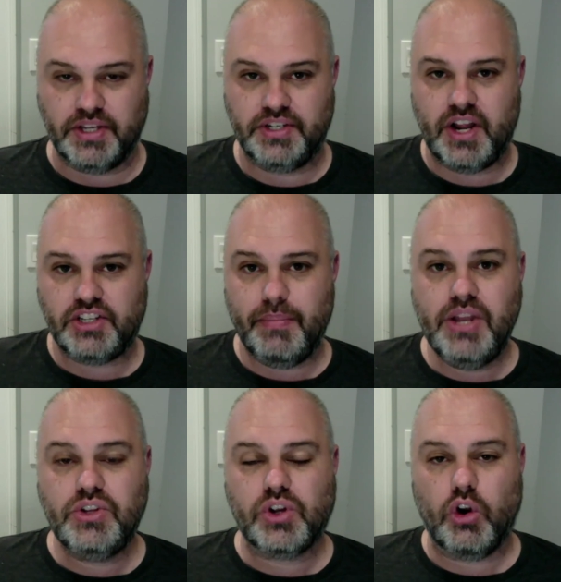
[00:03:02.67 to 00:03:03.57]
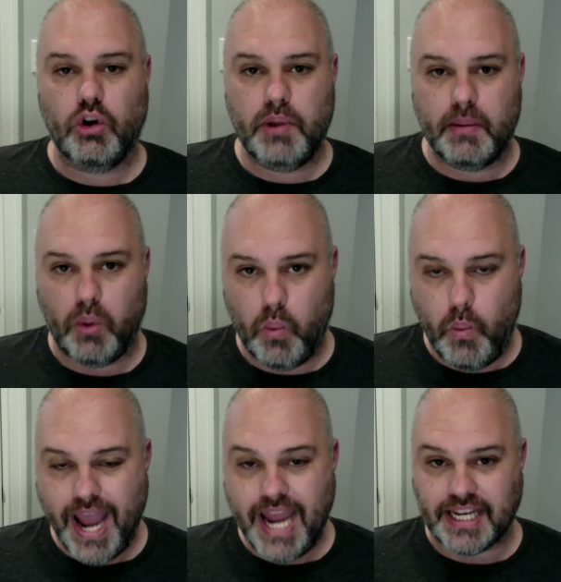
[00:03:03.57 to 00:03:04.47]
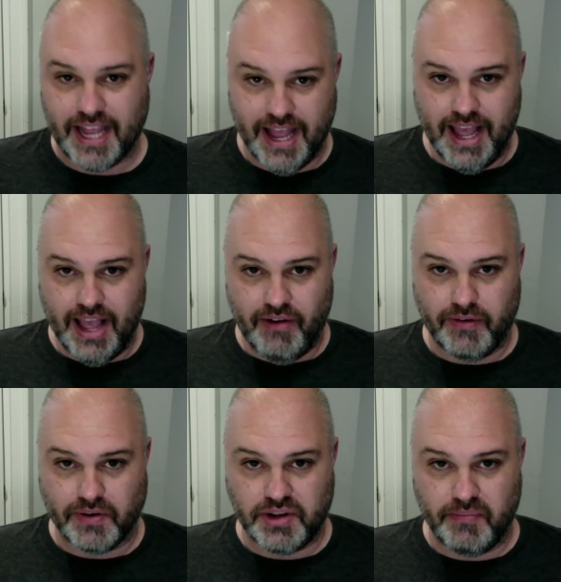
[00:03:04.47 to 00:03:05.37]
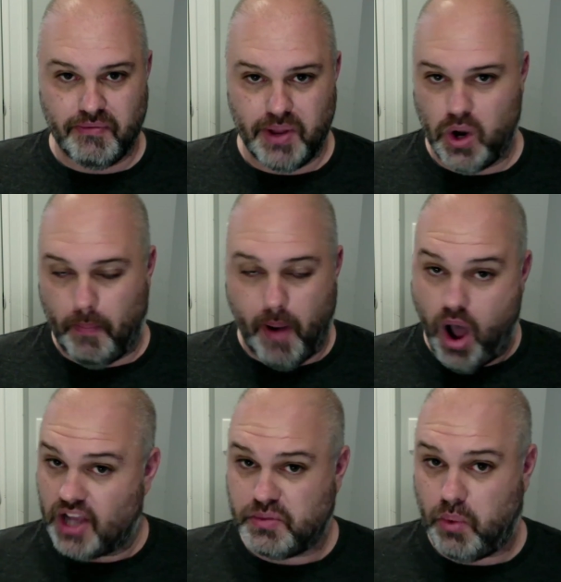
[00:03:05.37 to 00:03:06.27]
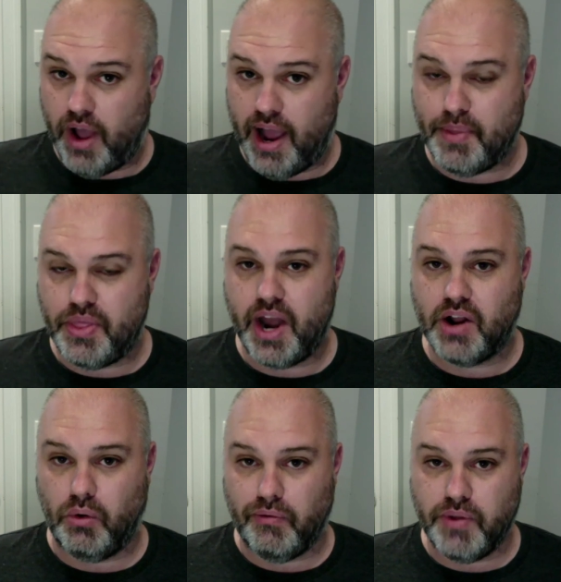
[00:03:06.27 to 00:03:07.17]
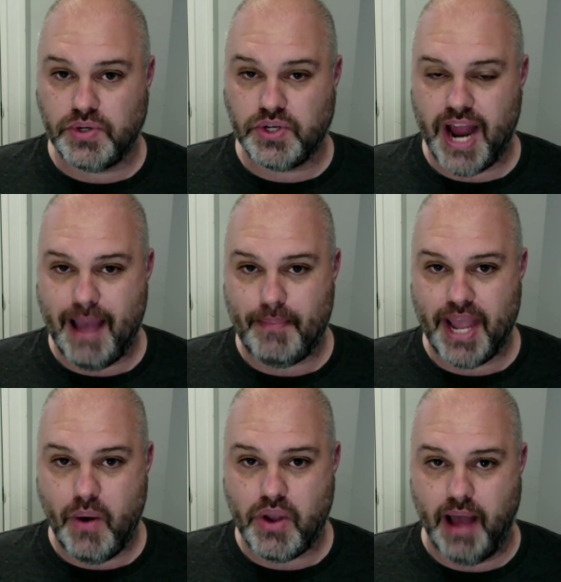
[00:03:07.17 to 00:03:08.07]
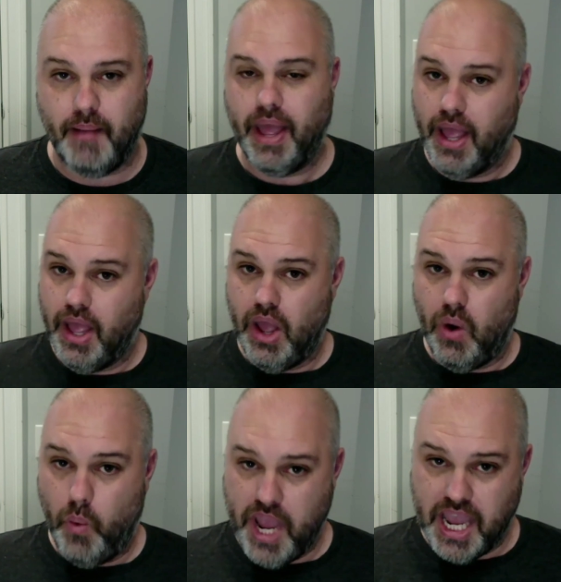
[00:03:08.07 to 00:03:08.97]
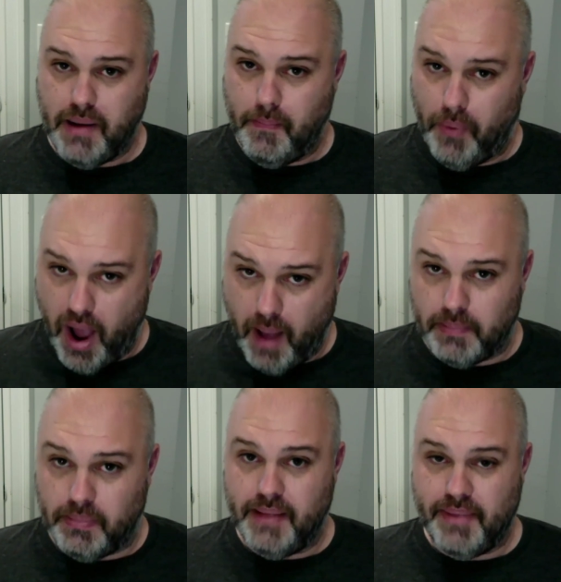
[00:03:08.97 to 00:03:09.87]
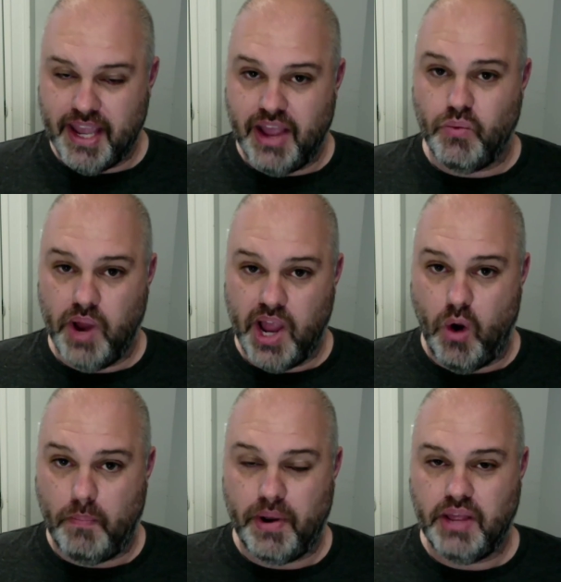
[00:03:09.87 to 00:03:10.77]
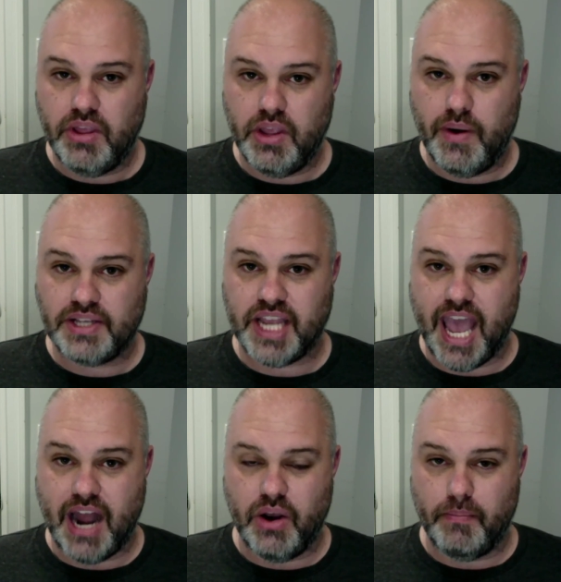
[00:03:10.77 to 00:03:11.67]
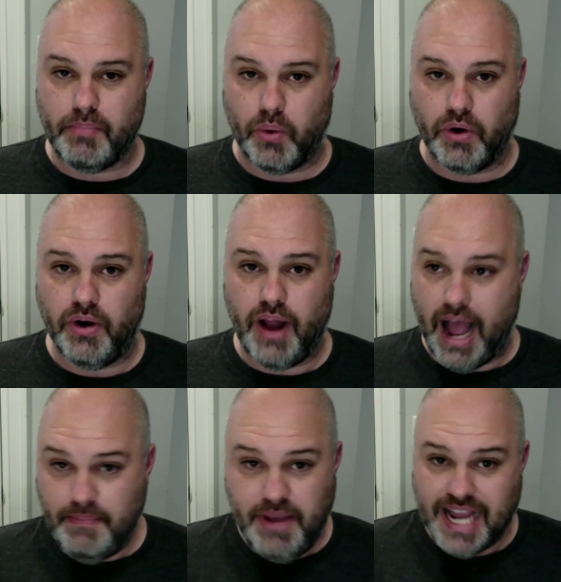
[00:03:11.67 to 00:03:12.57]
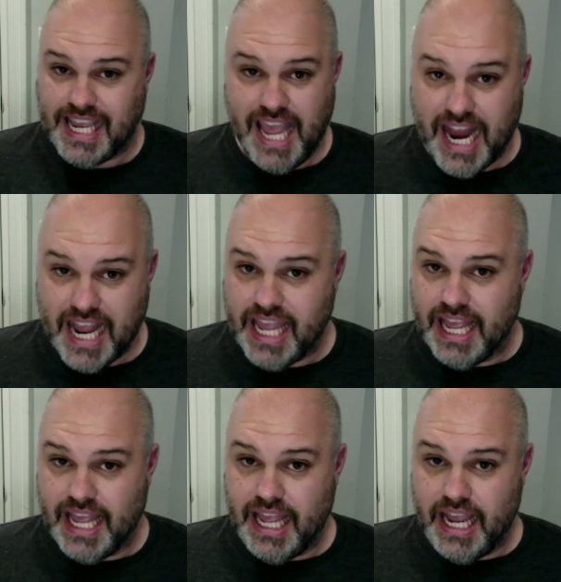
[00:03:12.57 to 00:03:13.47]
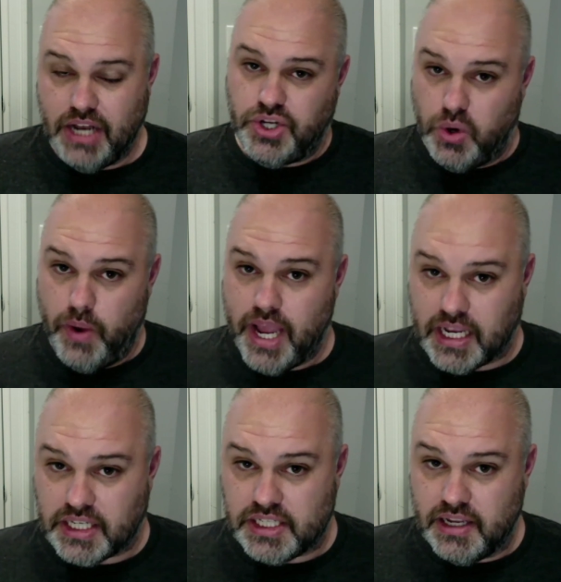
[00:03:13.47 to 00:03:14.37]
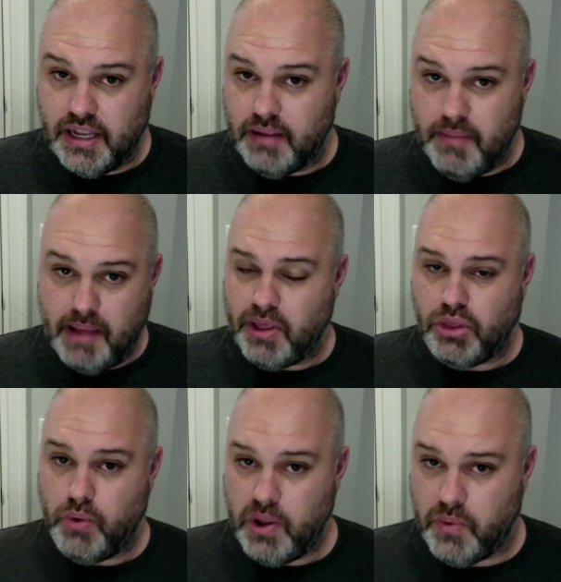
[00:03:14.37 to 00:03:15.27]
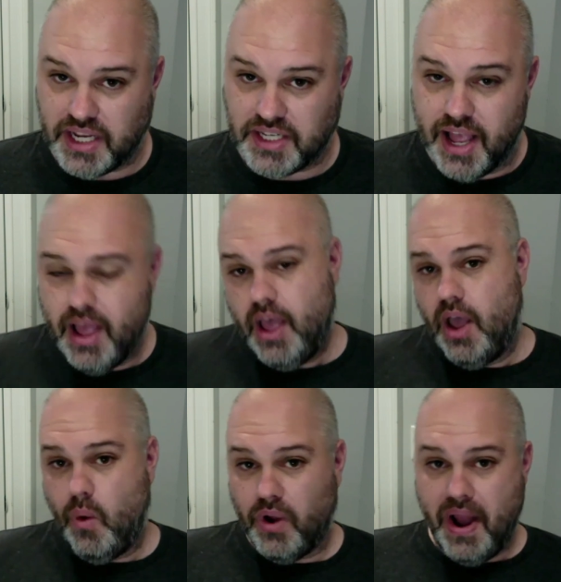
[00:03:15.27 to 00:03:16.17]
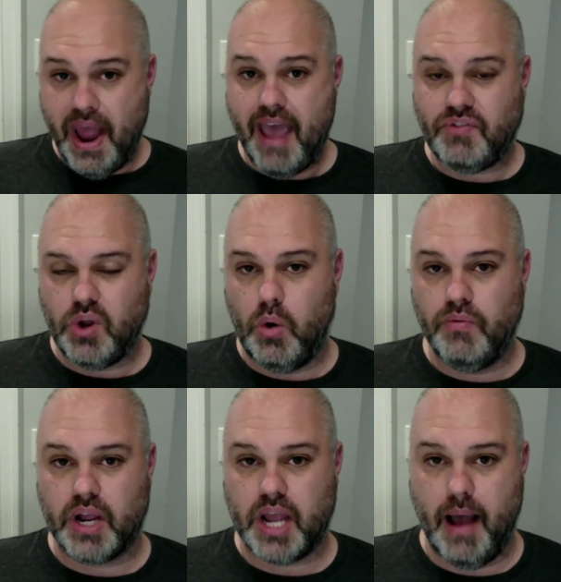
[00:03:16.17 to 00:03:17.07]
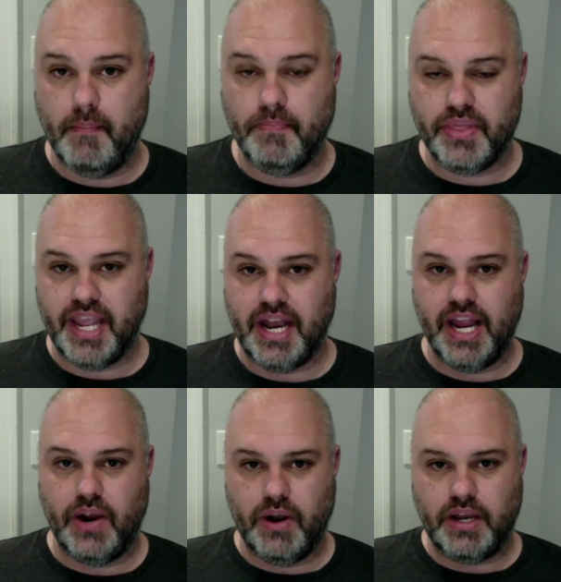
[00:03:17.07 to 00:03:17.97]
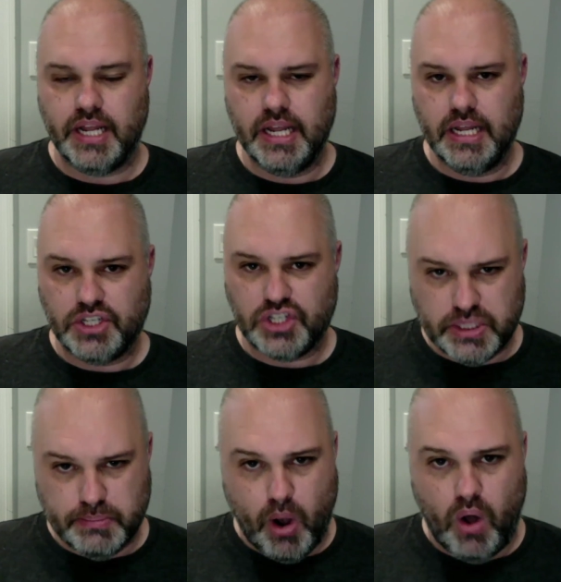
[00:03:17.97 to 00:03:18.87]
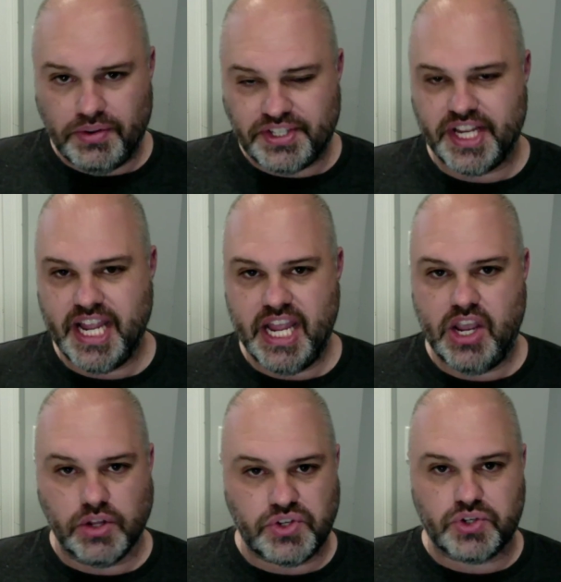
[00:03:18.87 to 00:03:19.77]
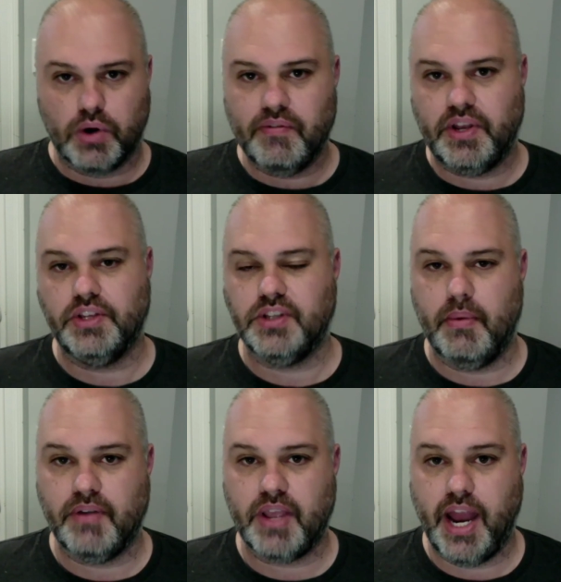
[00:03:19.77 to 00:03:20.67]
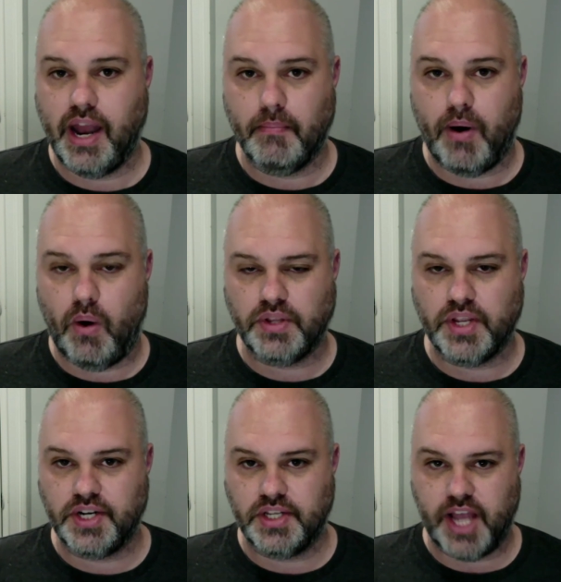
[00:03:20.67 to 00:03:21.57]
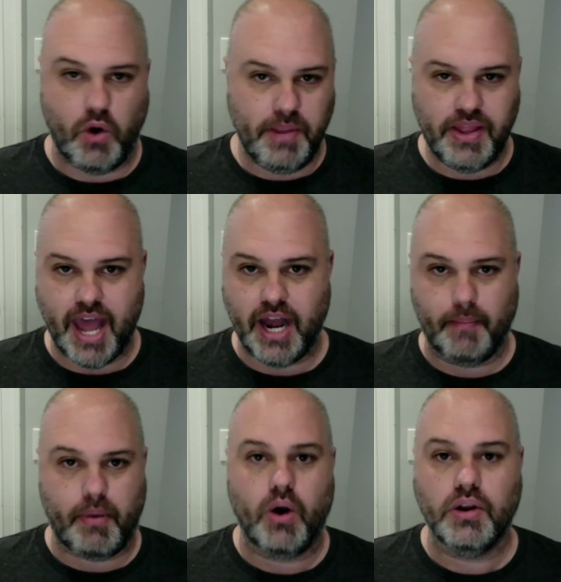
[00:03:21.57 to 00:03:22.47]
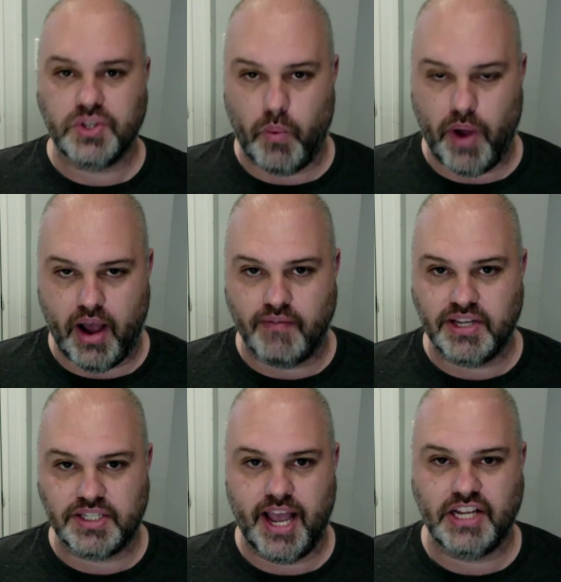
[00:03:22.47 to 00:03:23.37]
This is not some interminable wait for some, you know, possible hypothetical future happy outcome. We can probably begin reopening the US Canada border. I'm not kidding. In two weeks, maybe three weeks we're going to have to overcome the inherent small c conservatism of Canadian politicians. I don't mean that in a partisan way, obviously.